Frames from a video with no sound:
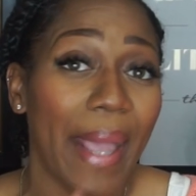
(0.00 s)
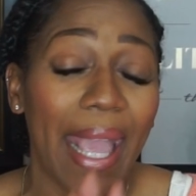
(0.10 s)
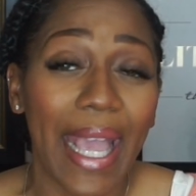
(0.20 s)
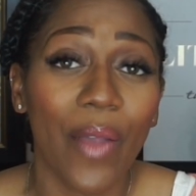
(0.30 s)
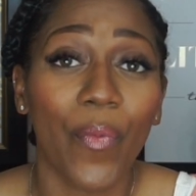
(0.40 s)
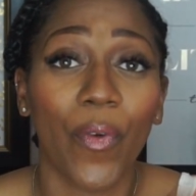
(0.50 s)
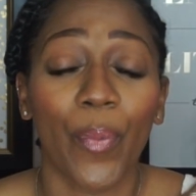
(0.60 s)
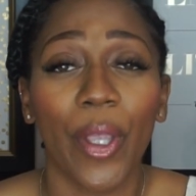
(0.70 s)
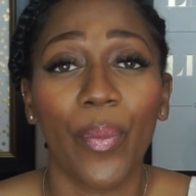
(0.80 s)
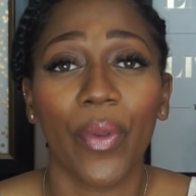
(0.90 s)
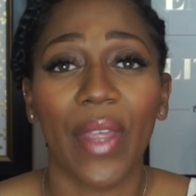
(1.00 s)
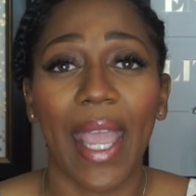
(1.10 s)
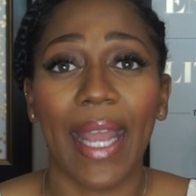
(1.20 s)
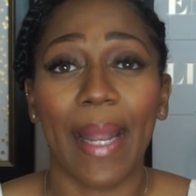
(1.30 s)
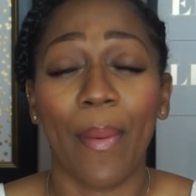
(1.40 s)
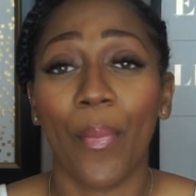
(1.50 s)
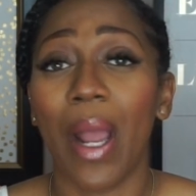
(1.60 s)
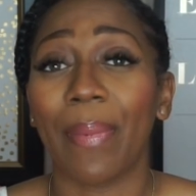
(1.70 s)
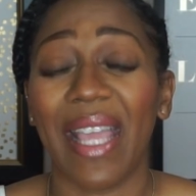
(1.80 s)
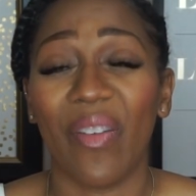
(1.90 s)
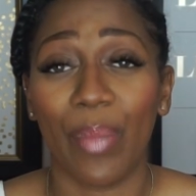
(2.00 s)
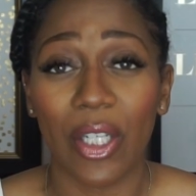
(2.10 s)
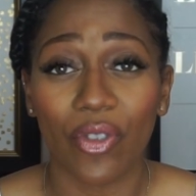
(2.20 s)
And for people that probably have been